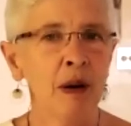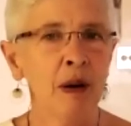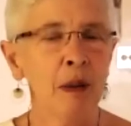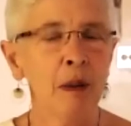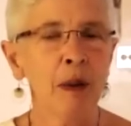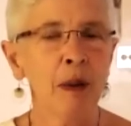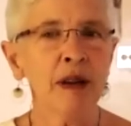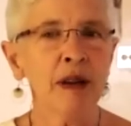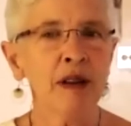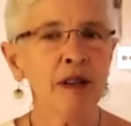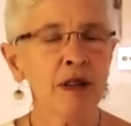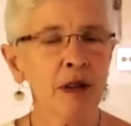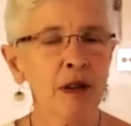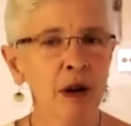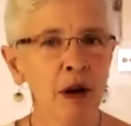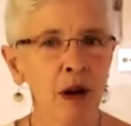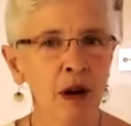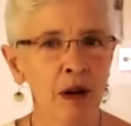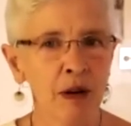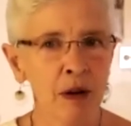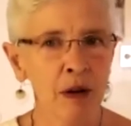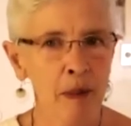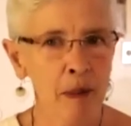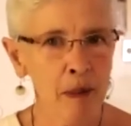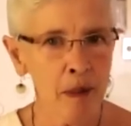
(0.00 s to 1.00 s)
One is
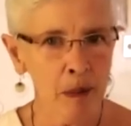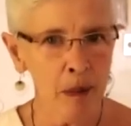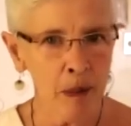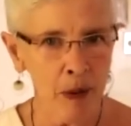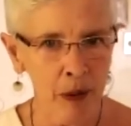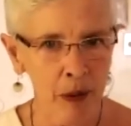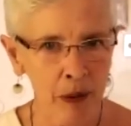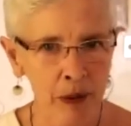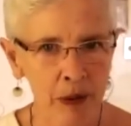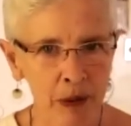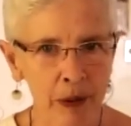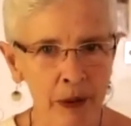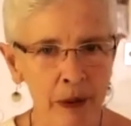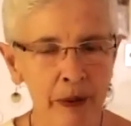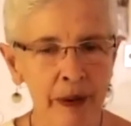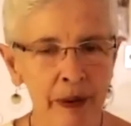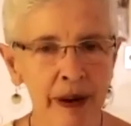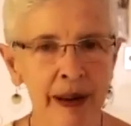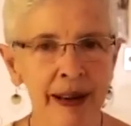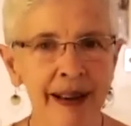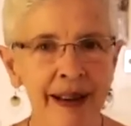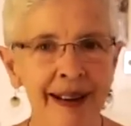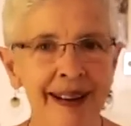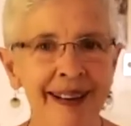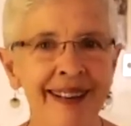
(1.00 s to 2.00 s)
called
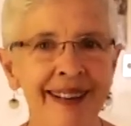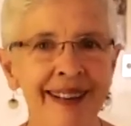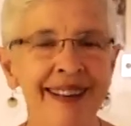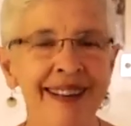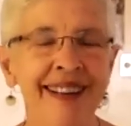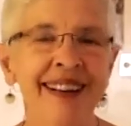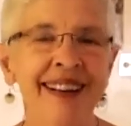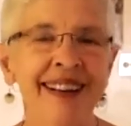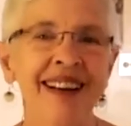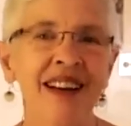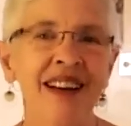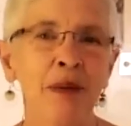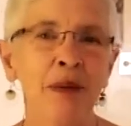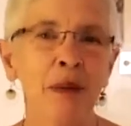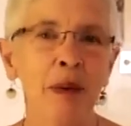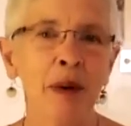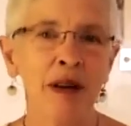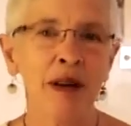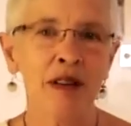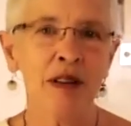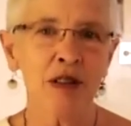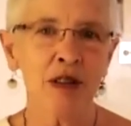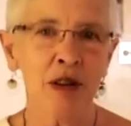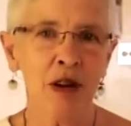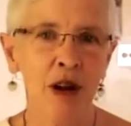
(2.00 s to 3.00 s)
mercury, and
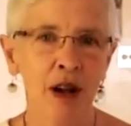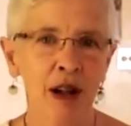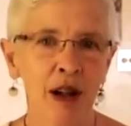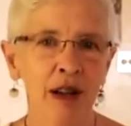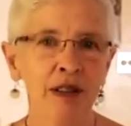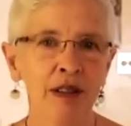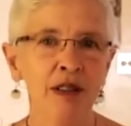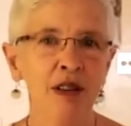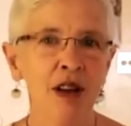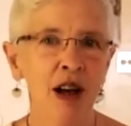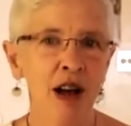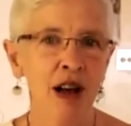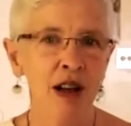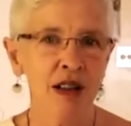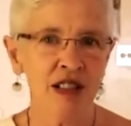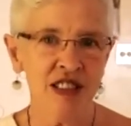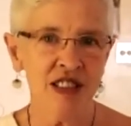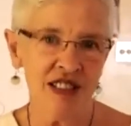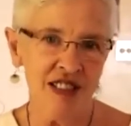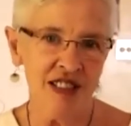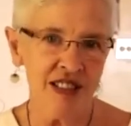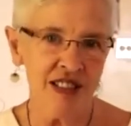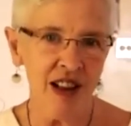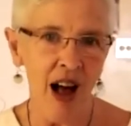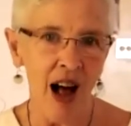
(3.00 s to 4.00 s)
one is called
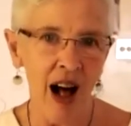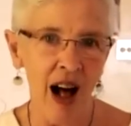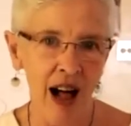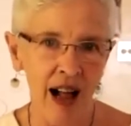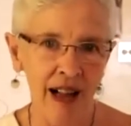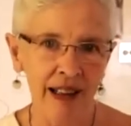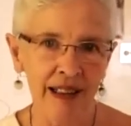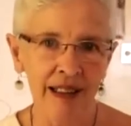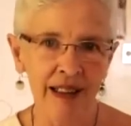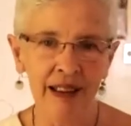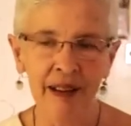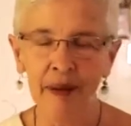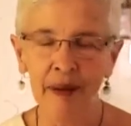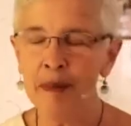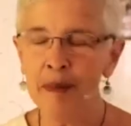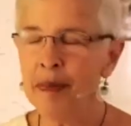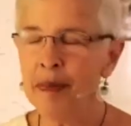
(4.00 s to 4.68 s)
sol.